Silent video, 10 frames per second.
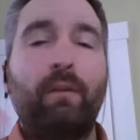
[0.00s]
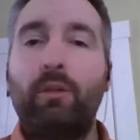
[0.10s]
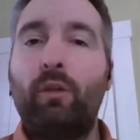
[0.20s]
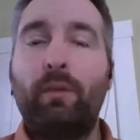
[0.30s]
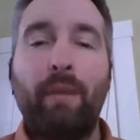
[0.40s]

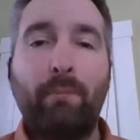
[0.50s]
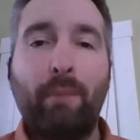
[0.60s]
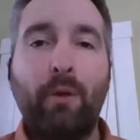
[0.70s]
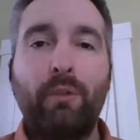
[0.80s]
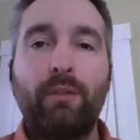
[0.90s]
You can make
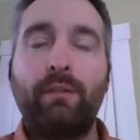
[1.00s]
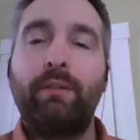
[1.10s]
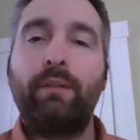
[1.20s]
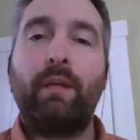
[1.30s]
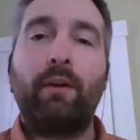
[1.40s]
posts.
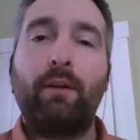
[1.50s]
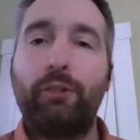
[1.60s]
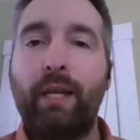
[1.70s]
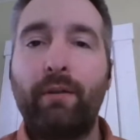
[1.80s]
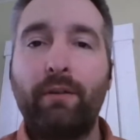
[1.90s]
There are
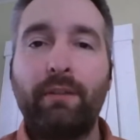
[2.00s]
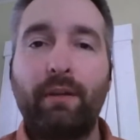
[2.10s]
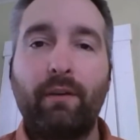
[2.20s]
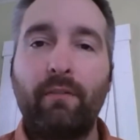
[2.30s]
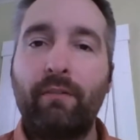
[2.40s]
channels that
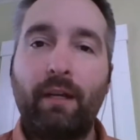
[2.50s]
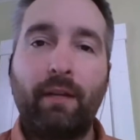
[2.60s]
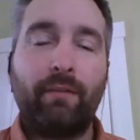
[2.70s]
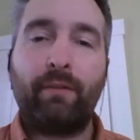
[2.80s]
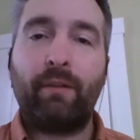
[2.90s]
are
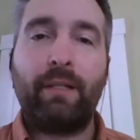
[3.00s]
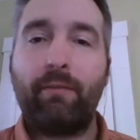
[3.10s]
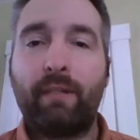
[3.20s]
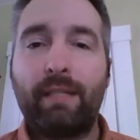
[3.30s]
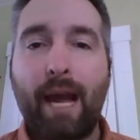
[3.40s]
involved for the
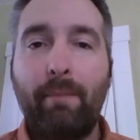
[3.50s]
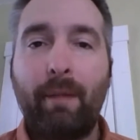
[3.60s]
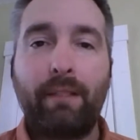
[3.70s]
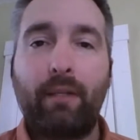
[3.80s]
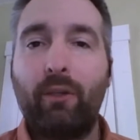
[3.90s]
different
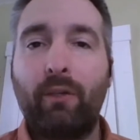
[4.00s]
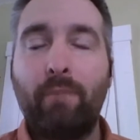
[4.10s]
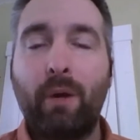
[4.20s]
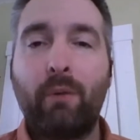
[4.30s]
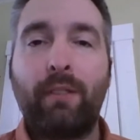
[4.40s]
topics that you can
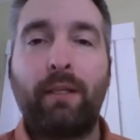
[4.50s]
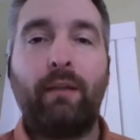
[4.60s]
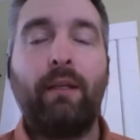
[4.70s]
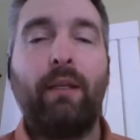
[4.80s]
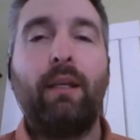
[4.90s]
post
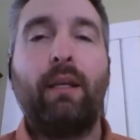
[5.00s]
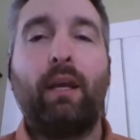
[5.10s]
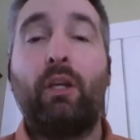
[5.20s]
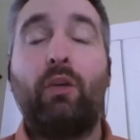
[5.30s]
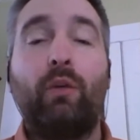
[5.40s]
in.
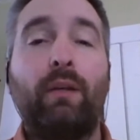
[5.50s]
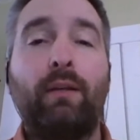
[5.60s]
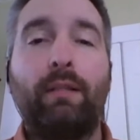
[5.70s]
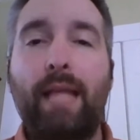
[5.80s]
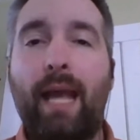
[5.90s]
You
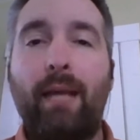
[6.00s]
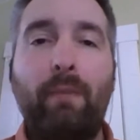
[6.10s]
can tag